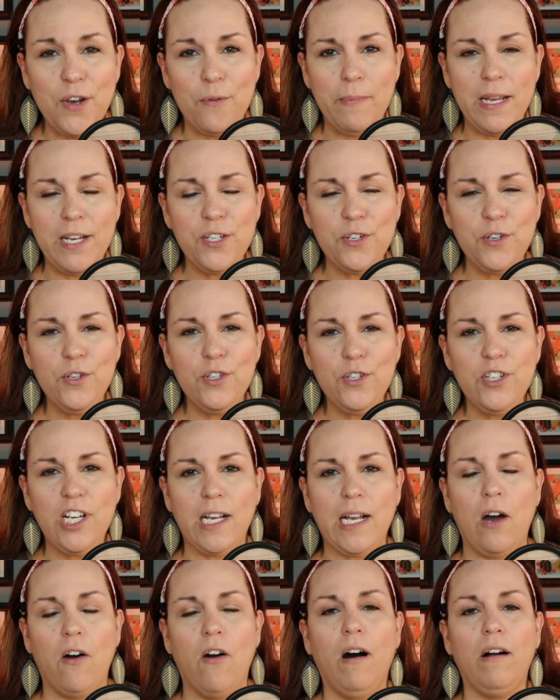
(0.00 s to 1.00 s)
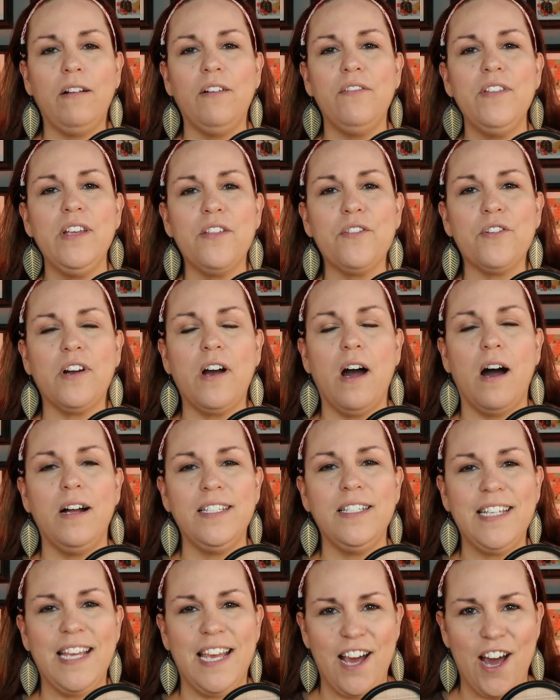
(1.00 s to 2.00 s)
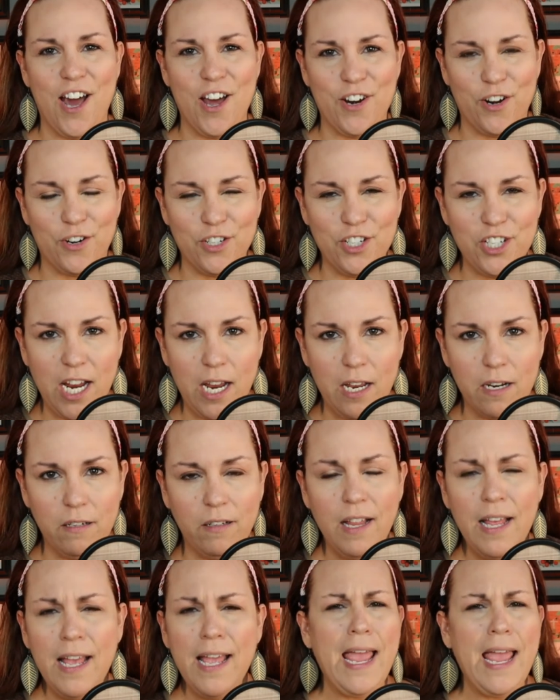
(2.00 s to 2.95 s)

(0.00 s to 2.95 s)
make sure you check out all of the other content on our channel.